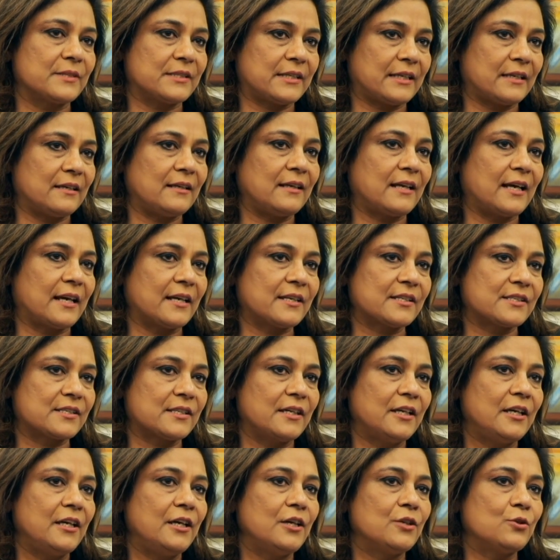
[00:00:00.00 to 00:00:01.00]
10
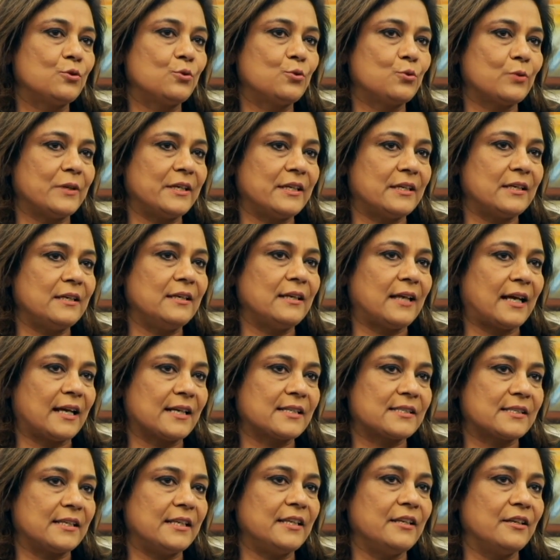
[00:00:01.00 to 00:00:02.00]
lakhs to 20
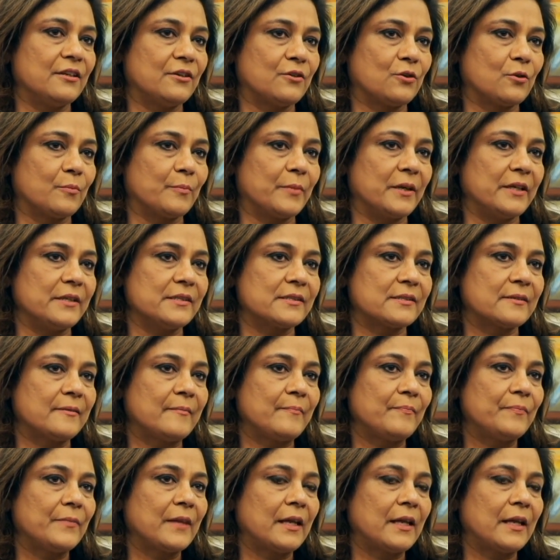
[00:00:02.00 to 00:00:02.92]
lakhs Indian rupees.